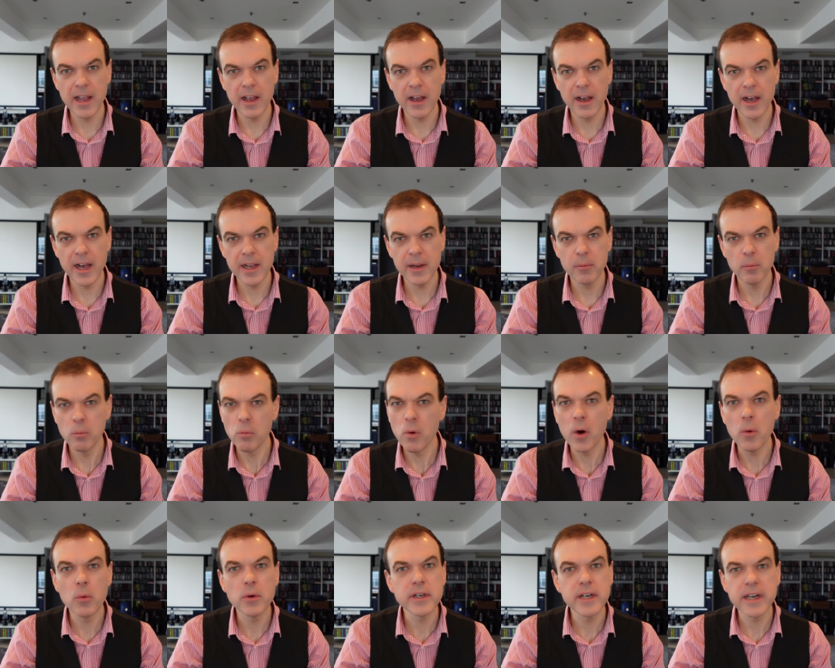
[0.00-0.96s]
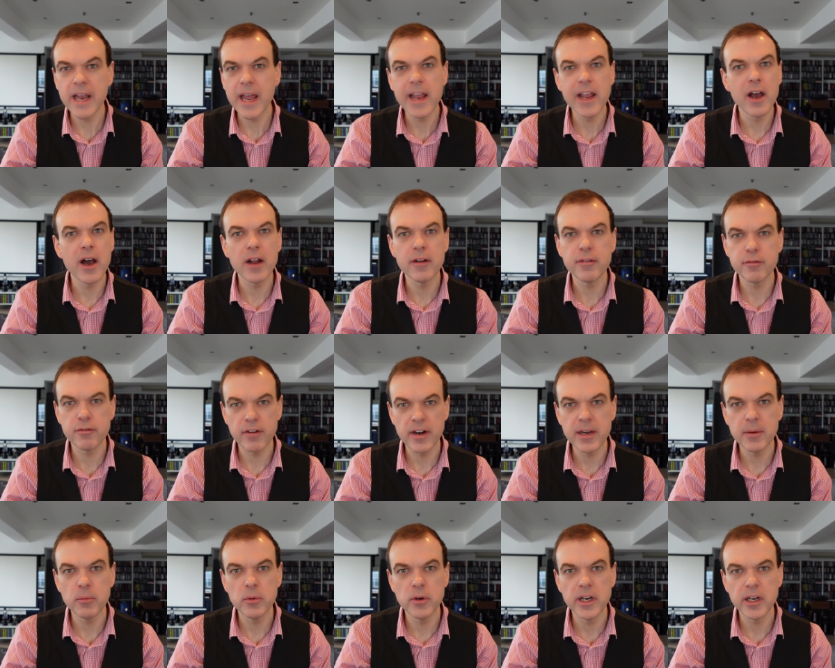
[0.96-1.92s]
AI. What would an AI
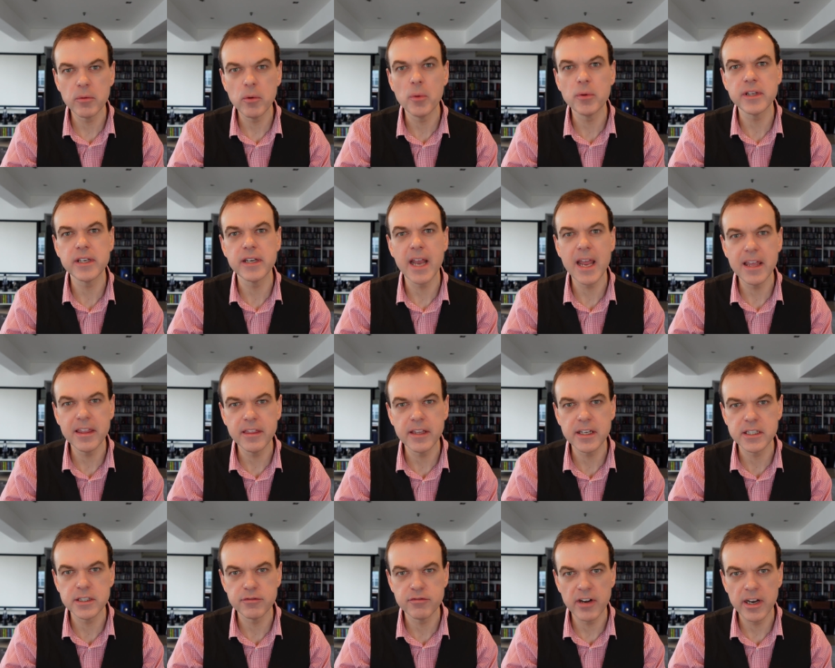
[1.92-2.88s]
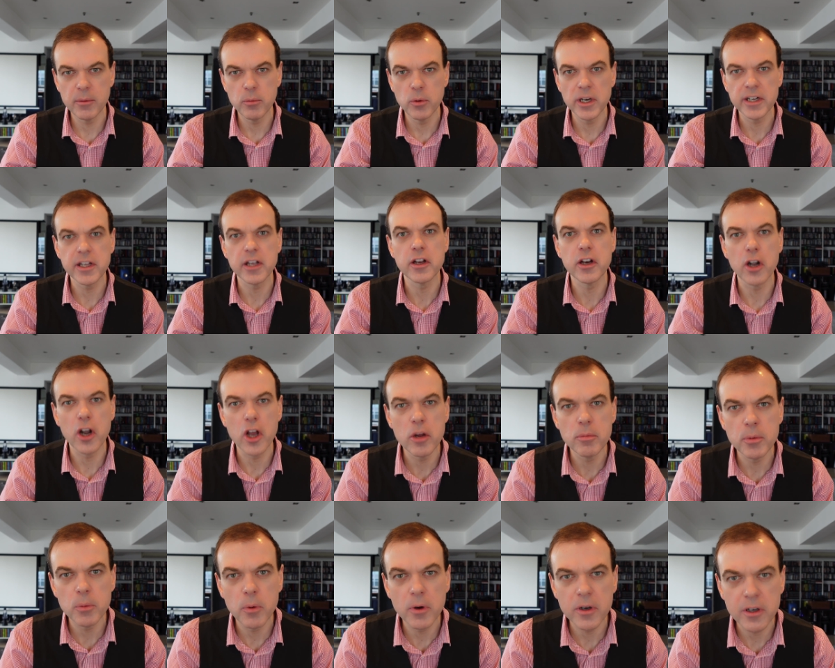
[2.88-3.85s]
framework, what would an ethics framework, a
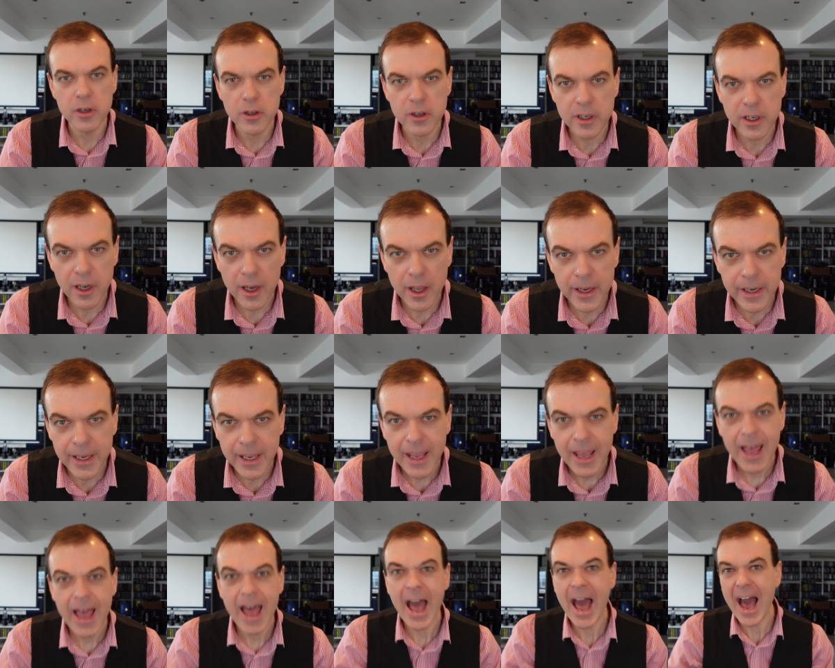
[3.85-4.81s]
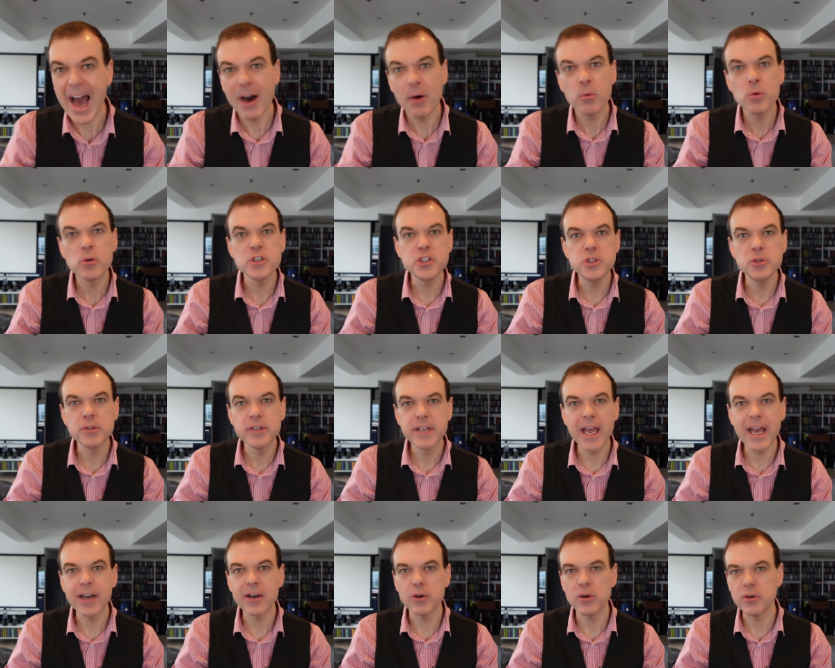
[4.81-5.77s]
global one look like? How would you
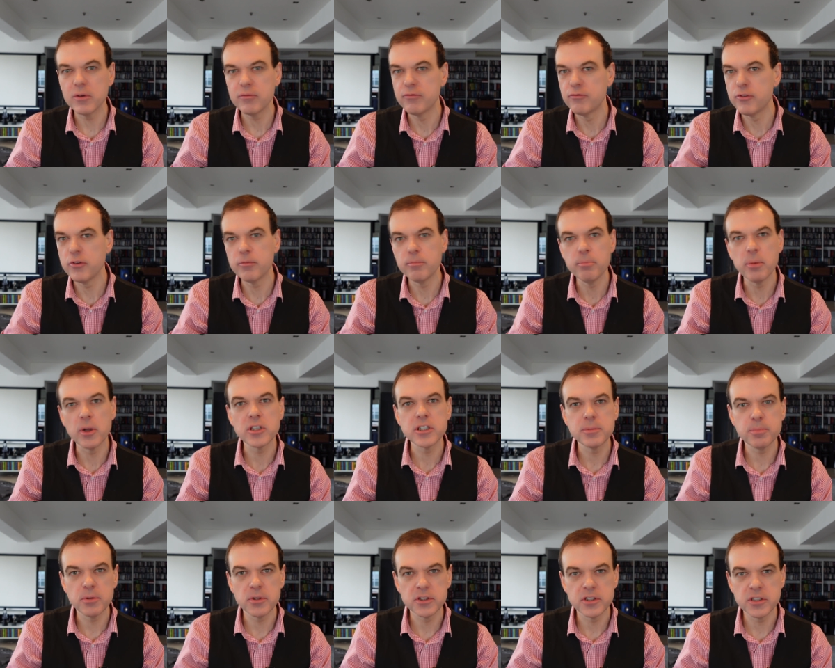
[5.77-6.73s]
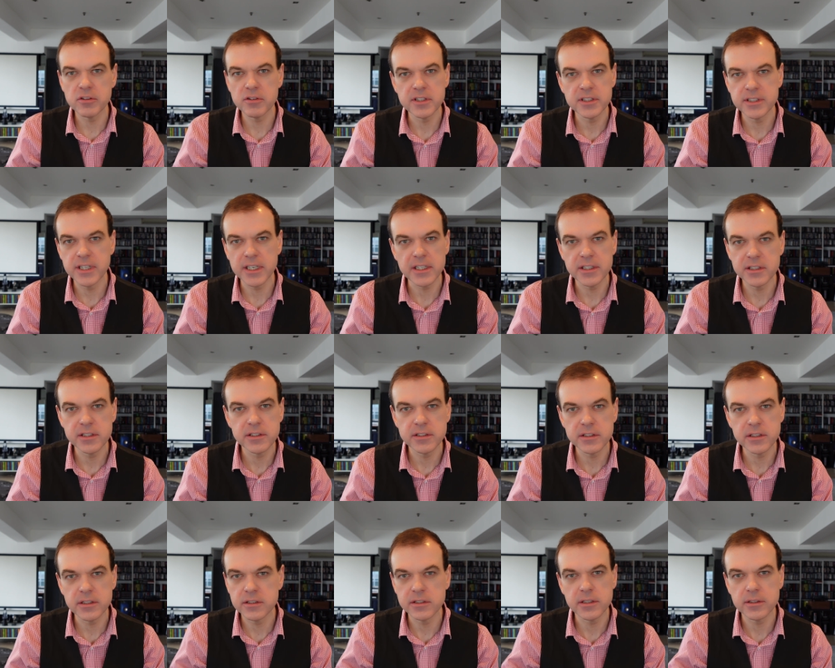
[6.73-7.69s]
get multiple jurisdictions
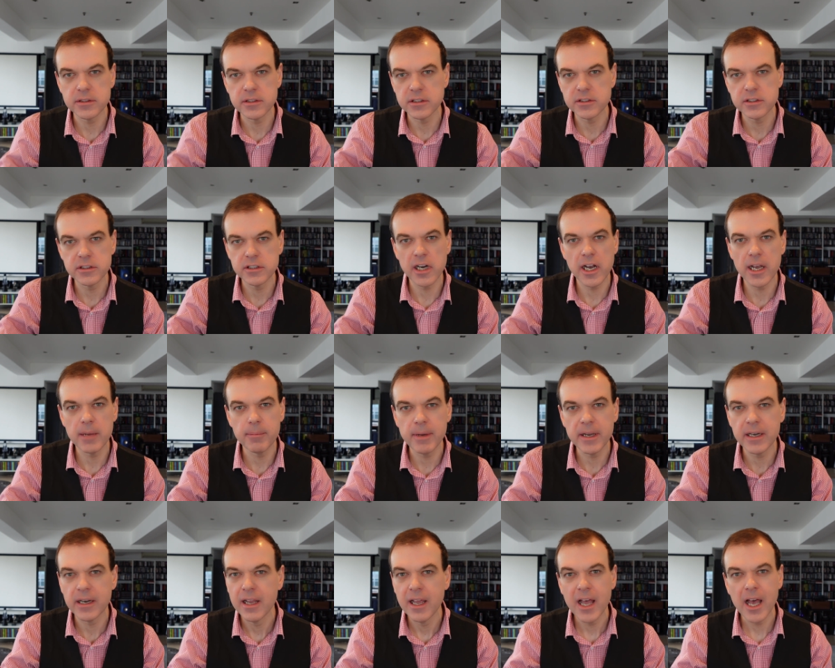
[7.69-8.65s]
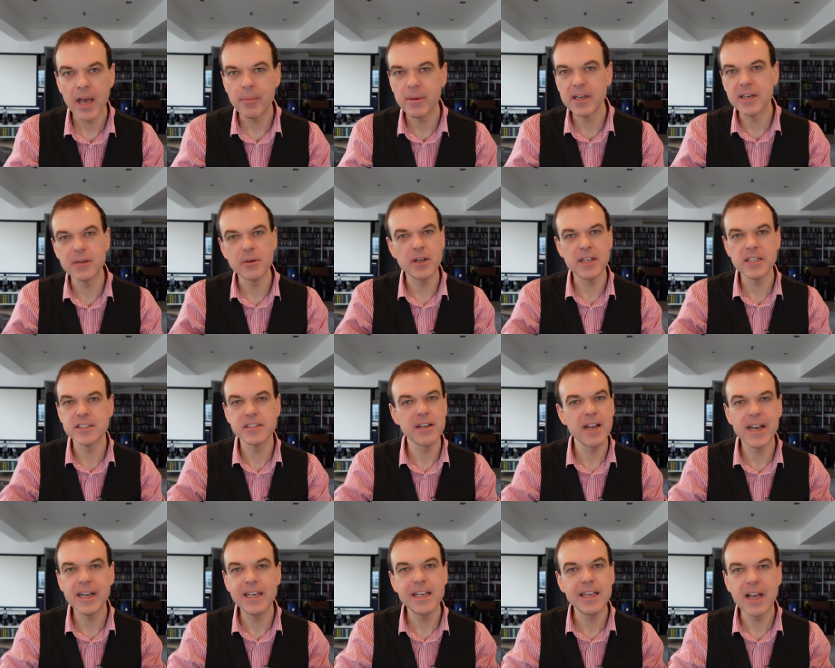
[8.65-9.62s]
to, to, to chime in? I mean, is there
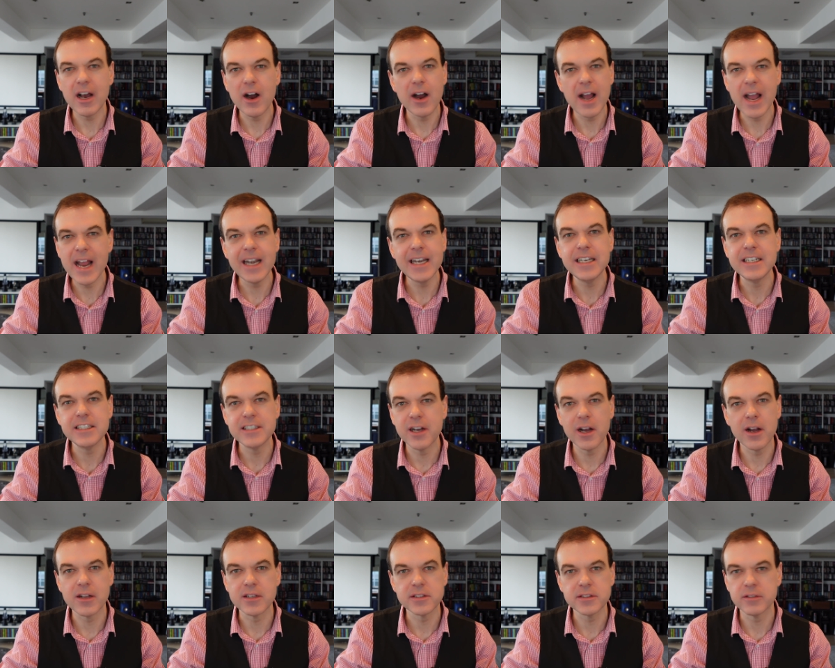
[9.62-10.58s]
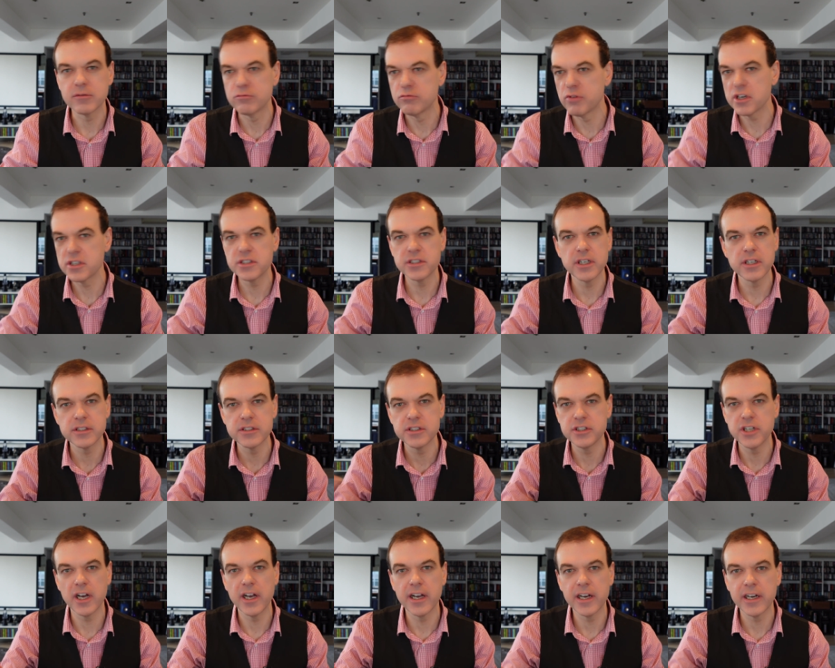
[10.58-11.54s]
any any chance that Russia,
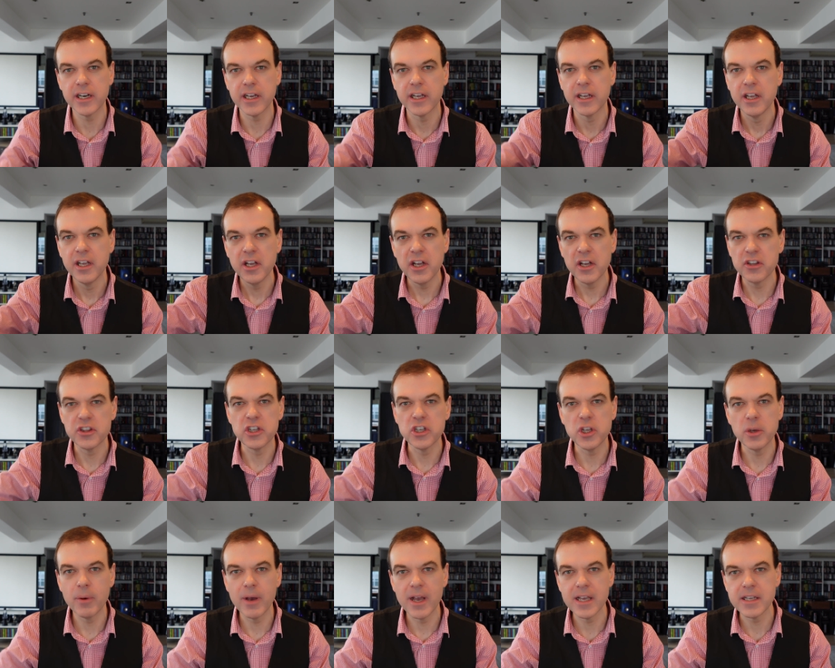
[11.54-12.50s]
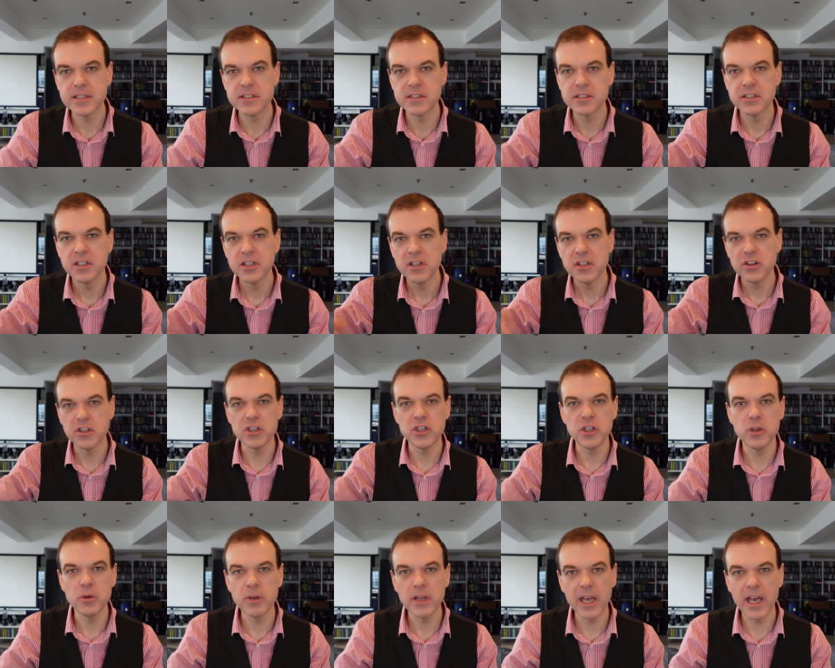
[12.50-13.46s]
China, the US,
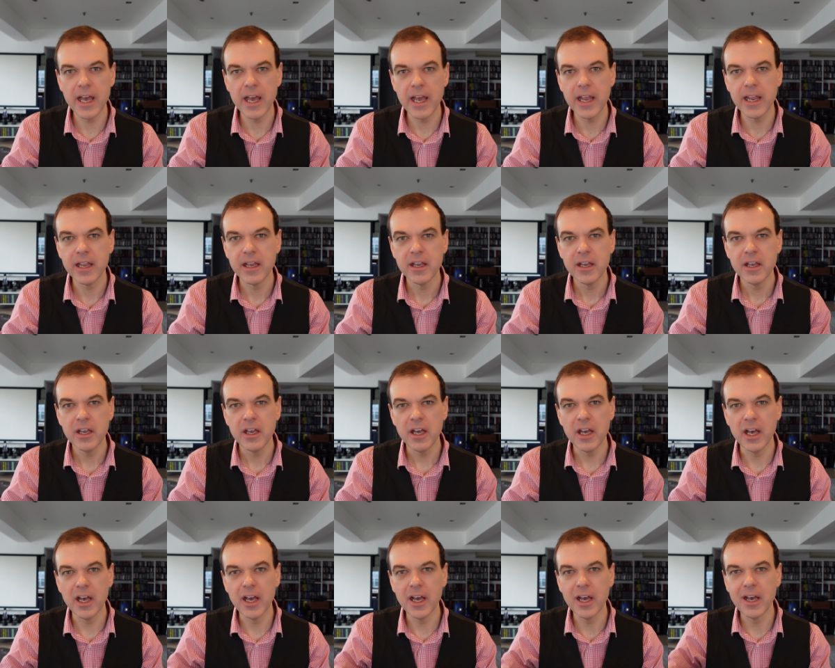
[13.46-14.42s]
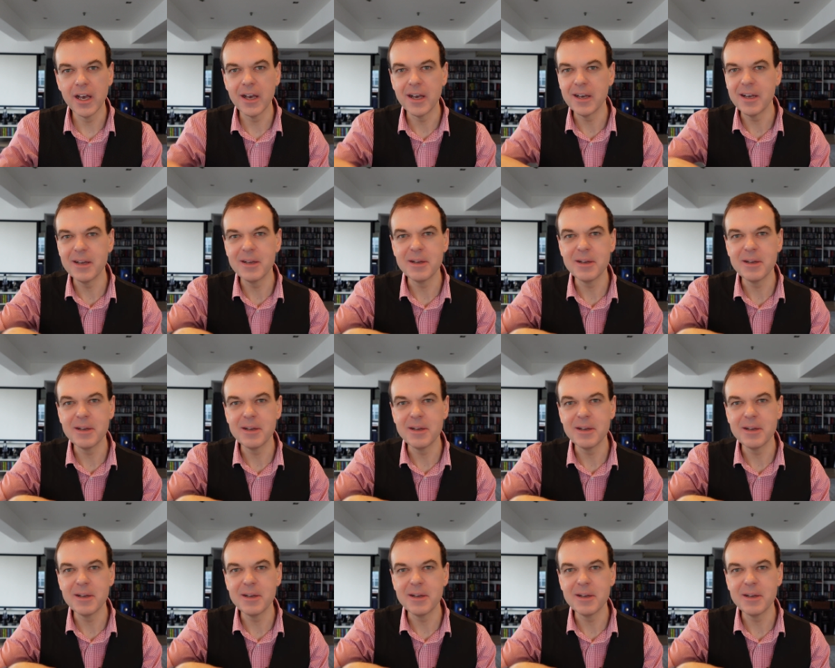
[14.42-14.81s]
the UK, uh,